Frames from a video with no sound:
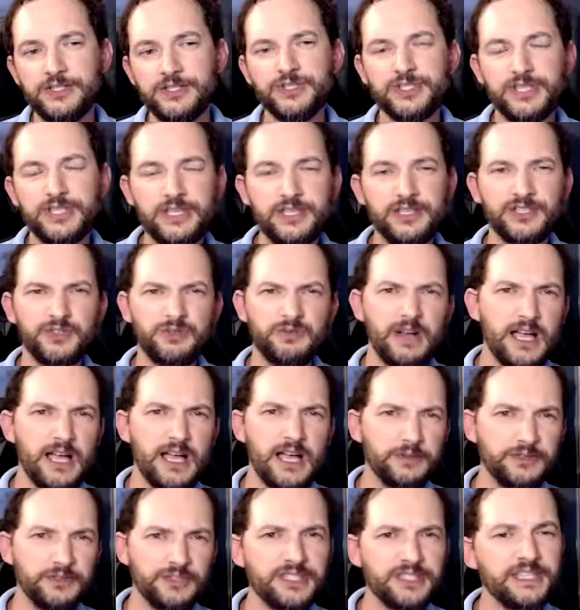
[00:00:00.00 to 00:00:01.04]
see there's
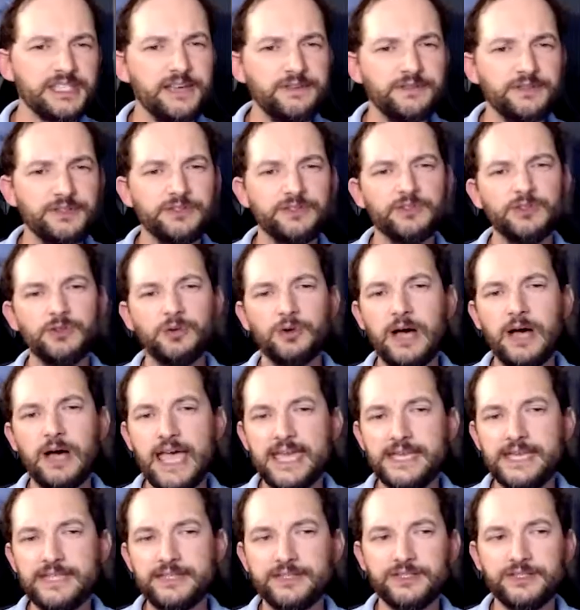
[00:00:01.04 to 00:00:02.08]
around 7 or
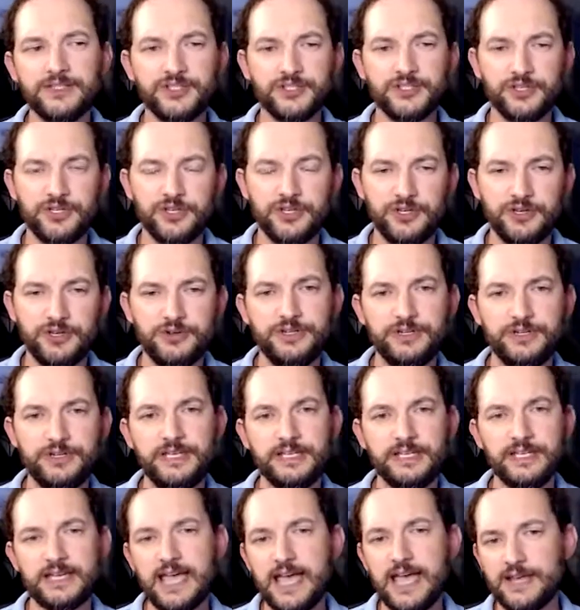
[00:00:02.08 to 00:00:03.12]
8
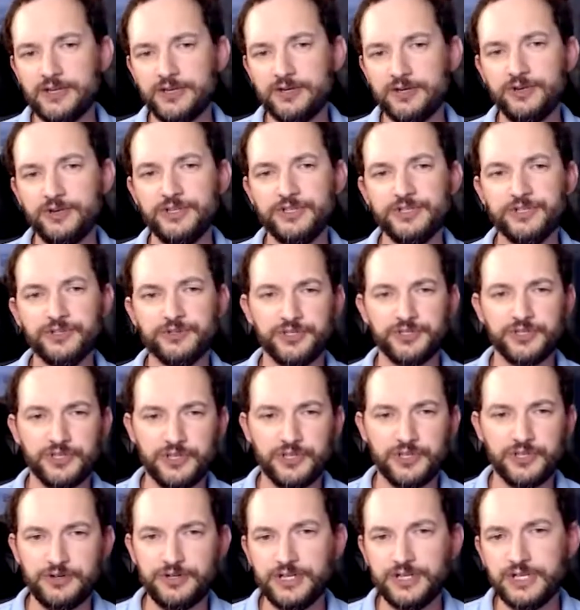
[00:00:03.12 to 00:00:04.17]
security categories or
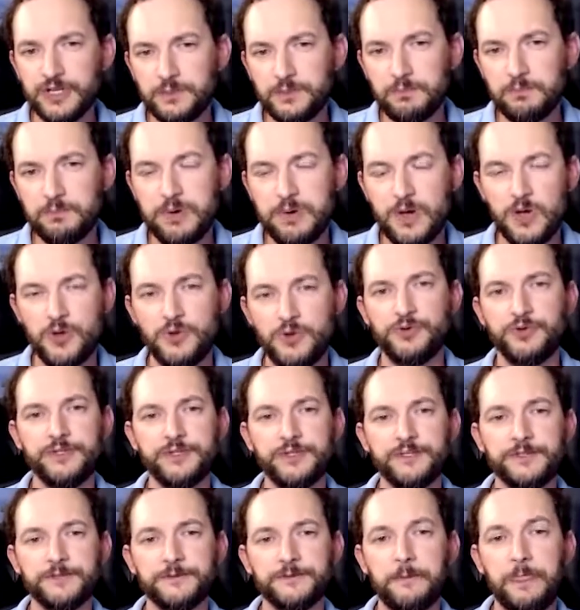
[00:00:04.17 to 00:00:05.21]
security
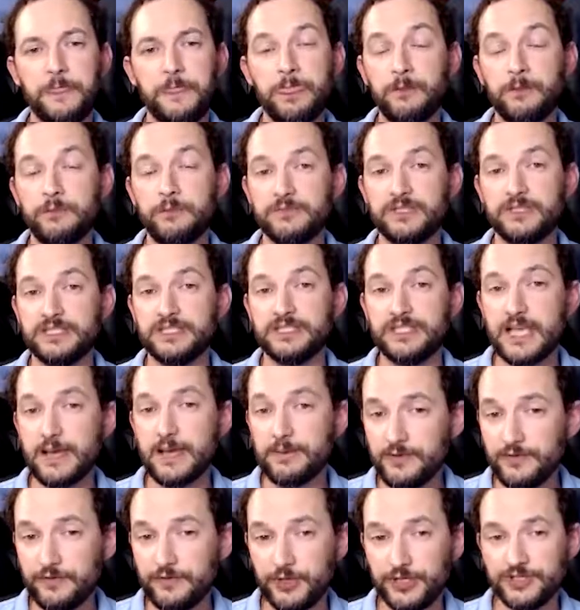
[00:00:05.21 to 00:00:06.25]
components,
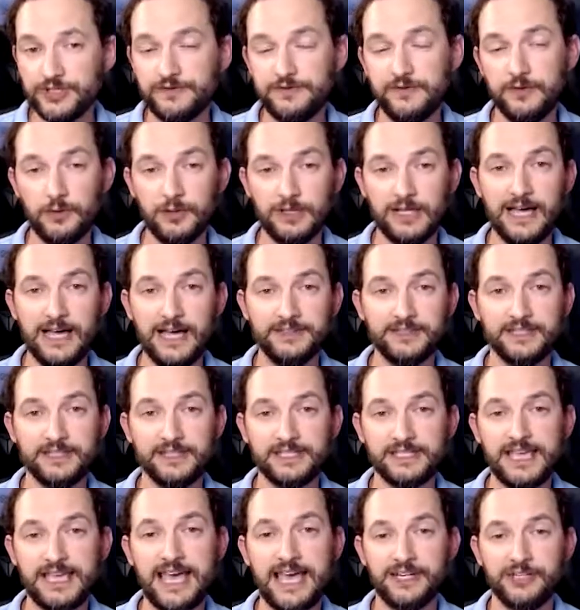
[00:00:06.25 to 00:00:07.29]
some of which fall under
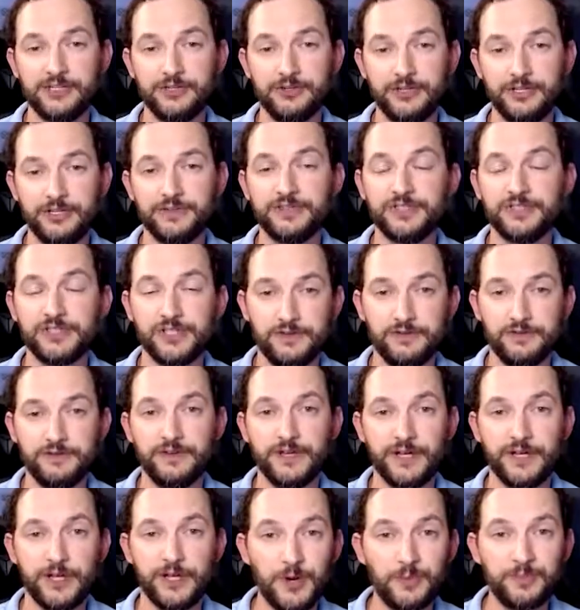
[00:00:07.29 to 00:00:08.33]
this category of
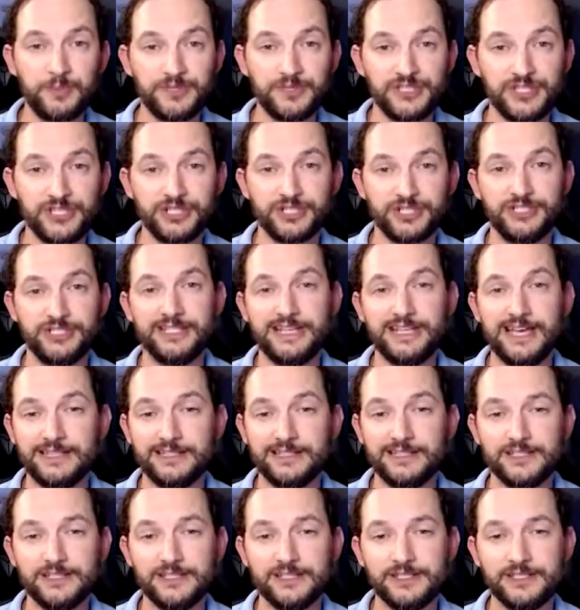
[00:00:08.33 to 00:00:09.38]
software composition
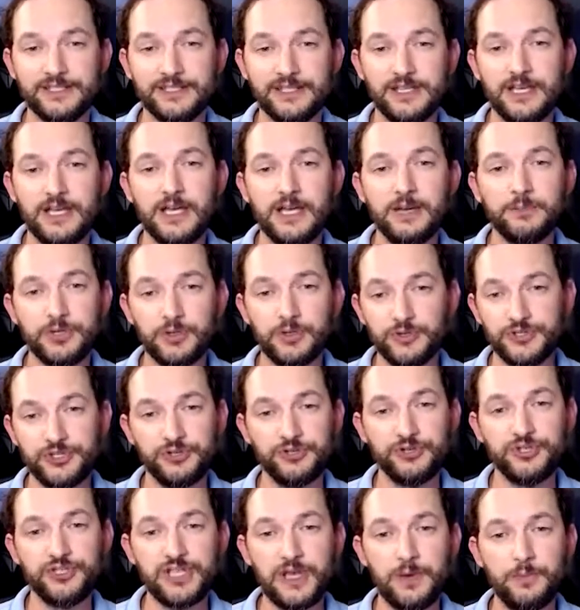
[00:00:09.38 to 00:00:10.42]
analysis, but
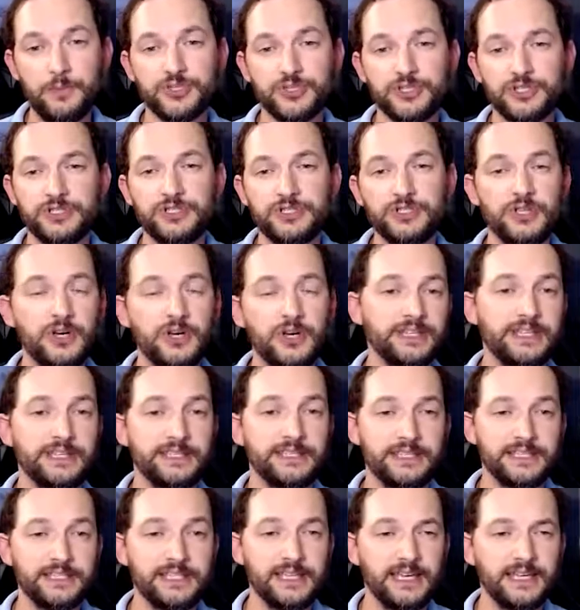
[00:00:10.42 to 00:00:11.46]
also some which are
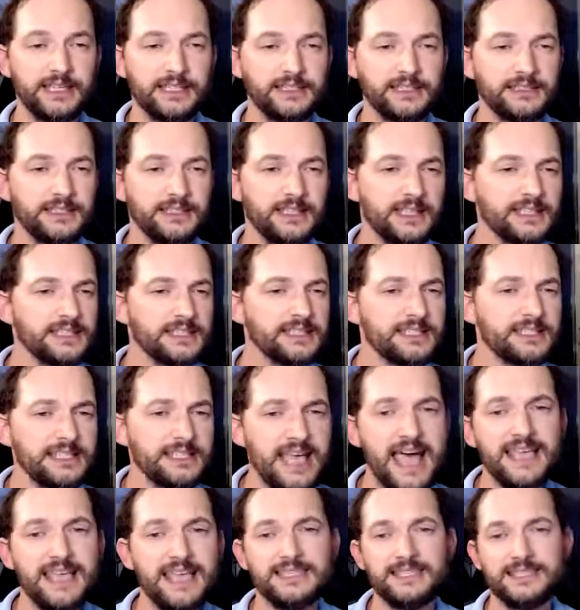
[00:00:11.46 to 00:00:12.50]
non-SCA, like
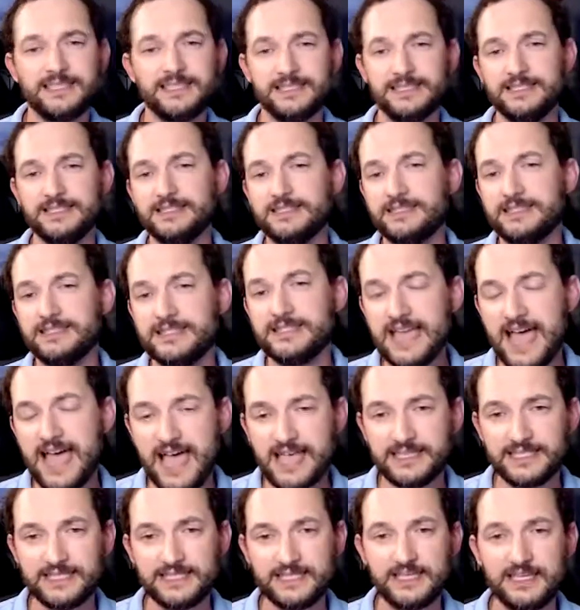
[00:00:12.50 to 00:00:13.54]
SAST and
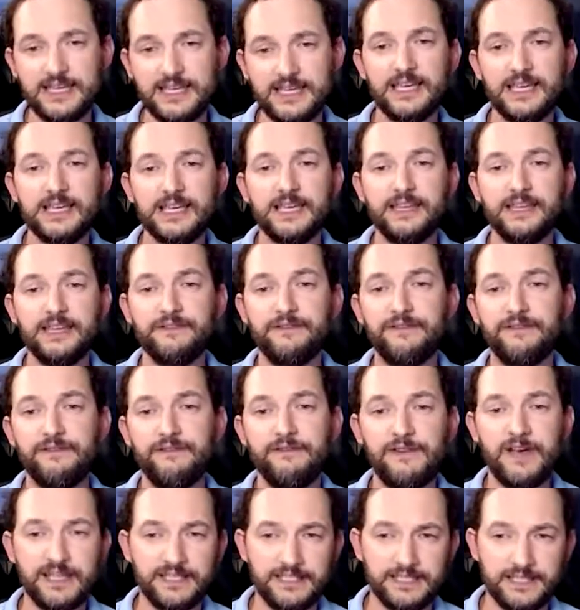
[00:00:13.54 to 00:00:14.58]
DAST and
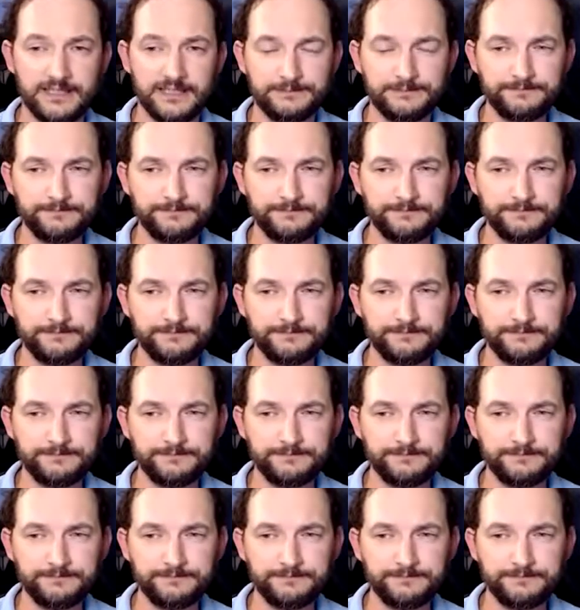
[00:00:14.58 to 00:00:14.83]
fuzzing.